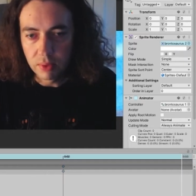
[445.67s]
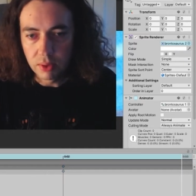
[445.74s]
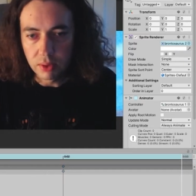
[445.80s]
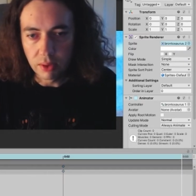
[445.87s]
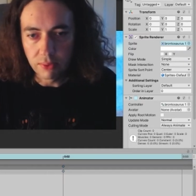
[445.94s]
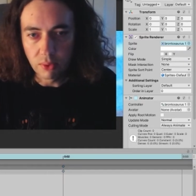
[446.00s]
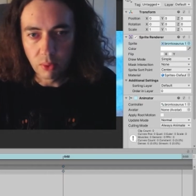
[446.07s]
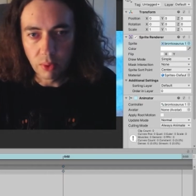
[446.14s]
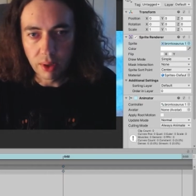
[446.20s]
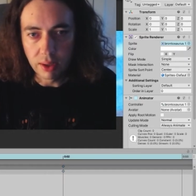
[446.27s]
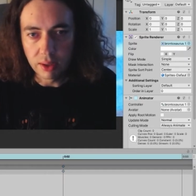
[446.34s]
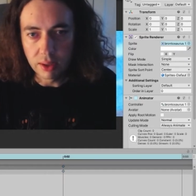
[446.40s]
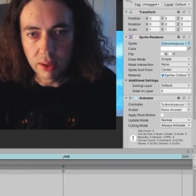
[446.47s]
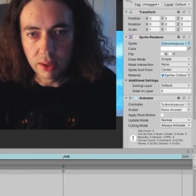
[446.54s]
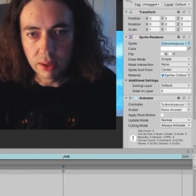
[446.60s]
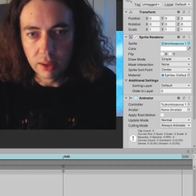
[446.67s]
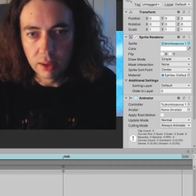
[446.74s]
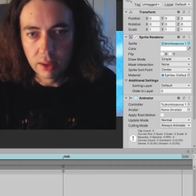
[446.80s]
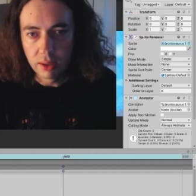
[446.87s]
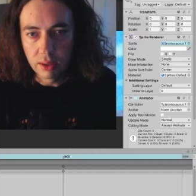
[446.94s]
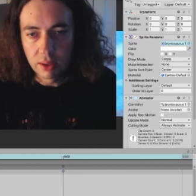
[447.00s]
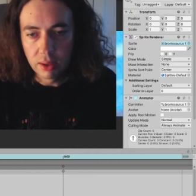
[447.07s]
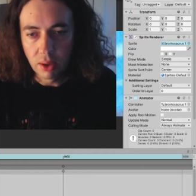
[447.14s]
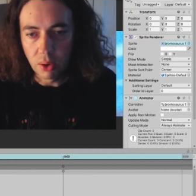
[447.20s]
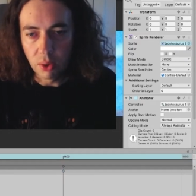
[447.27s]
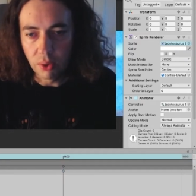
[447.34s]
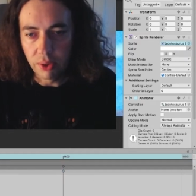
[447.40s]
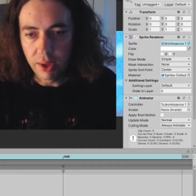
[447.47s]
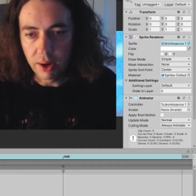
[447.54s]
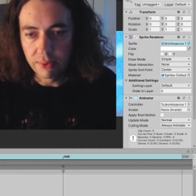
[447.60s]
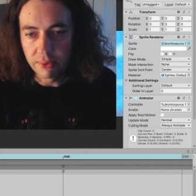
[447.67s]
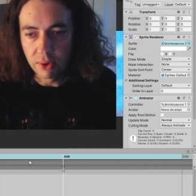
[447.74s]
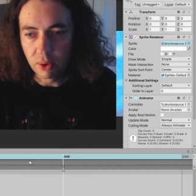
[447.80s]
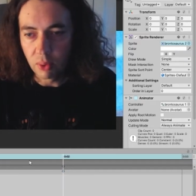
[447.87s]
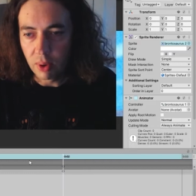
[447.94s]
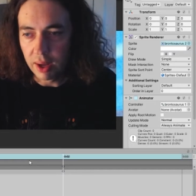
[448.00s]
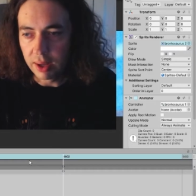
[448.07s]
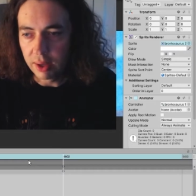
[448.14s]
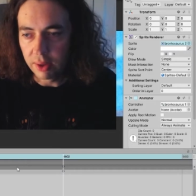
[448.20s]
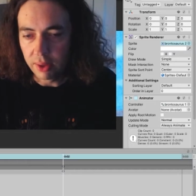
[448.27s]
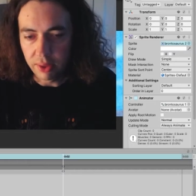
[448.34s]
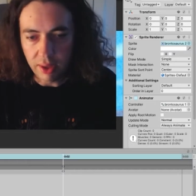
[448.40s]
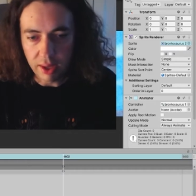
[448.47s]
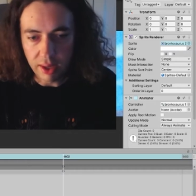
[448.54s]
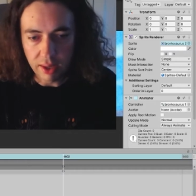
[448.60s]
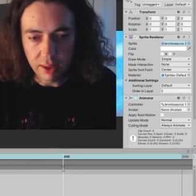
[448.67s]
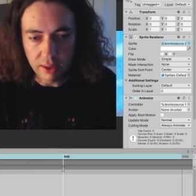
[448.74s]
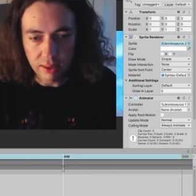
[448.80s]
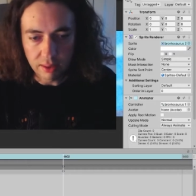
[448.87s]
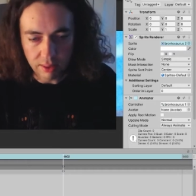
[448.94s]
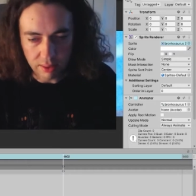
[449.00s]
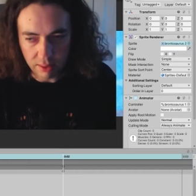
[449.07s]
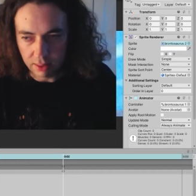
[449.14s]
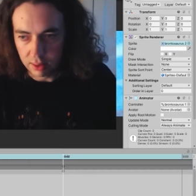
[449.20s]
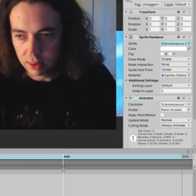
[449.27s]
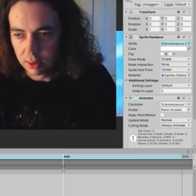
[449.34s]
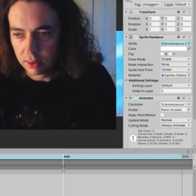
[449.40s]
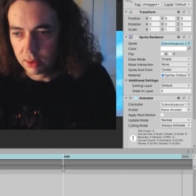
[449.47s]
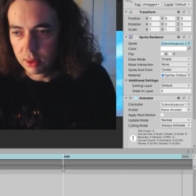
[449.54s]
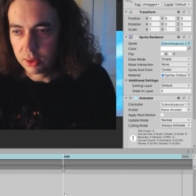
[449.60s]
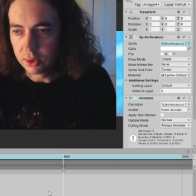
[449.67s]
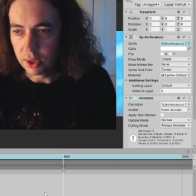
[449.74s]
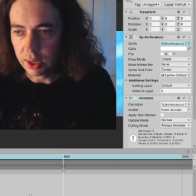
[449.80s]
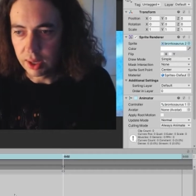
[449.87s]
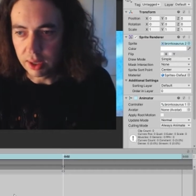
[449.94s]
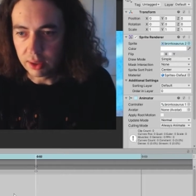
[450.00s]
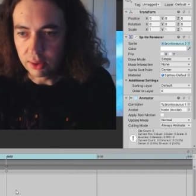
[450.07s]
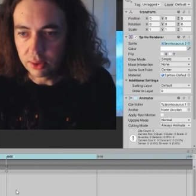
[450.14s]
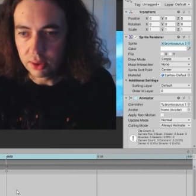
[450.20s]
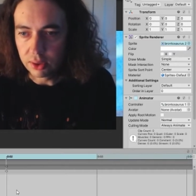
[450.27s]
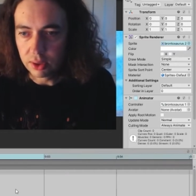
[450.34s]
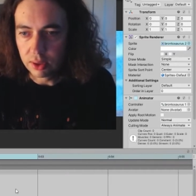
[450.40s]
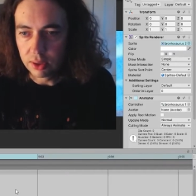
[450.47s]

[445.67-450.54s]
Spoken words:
So if you want it to hold there for a while and then change.